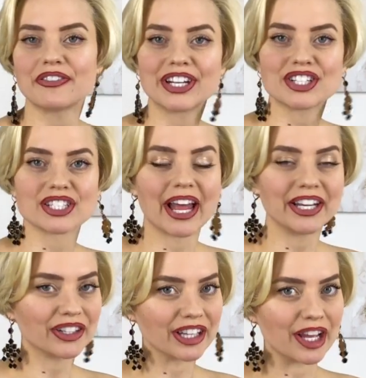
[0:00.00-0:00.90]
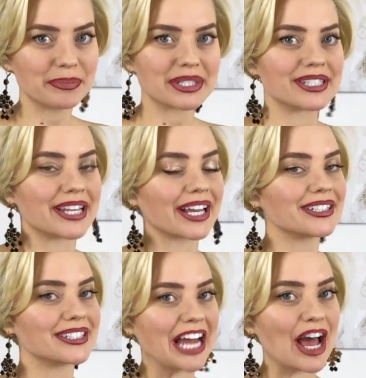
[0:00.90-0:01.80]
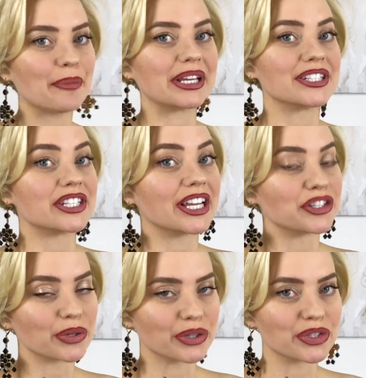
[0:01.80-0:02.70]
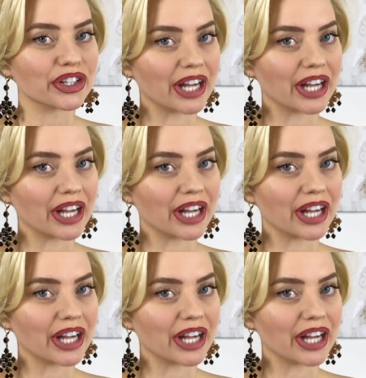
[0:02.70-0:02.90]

finished lining your lips, the second step is to introduce your